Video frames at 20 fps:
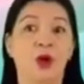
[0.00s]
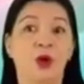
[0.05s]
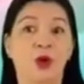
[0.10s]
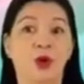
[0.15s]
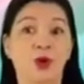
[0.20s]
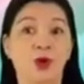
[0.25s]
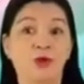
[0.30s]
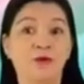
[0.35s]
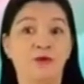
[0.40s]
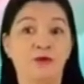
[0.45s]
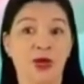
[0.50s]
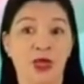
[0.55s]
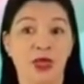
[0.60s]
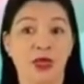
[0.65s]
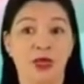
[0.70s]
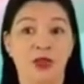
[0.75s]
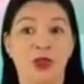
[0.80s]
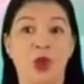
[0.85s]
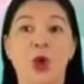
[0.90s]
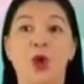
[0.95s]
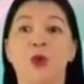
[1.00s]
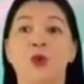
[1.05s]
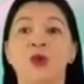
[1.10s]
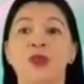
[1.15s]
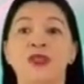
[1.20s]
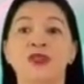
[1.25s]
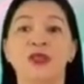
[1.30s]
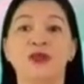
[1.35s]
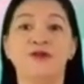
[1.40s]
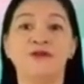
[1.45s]
who fled
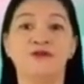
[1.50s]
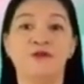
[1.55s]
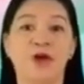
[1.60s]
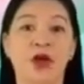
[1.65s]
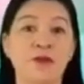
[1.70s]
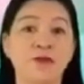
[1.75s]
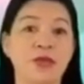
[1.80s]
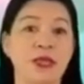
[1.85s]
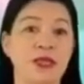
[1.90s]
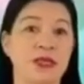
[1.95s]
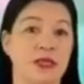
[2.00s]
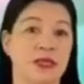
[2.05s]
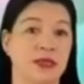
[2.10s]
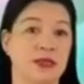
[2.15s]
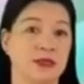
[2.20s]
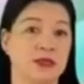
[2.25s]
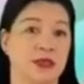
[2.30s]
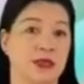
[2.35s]
with their family